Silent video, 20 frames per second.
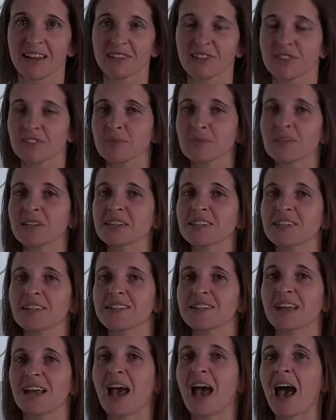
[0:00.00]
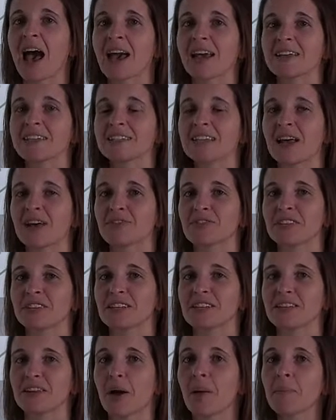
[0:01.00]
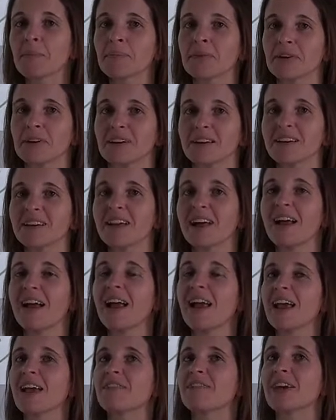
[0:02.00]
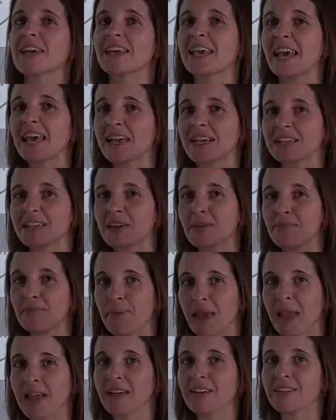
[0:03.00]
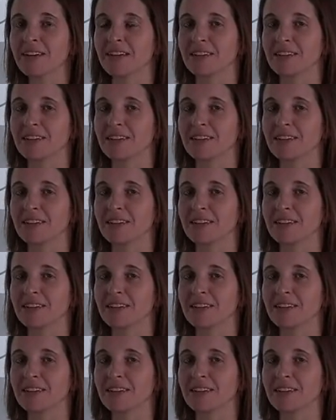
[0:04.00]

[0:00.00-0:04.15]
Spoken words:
just because that's a high sounding number, if I can't compare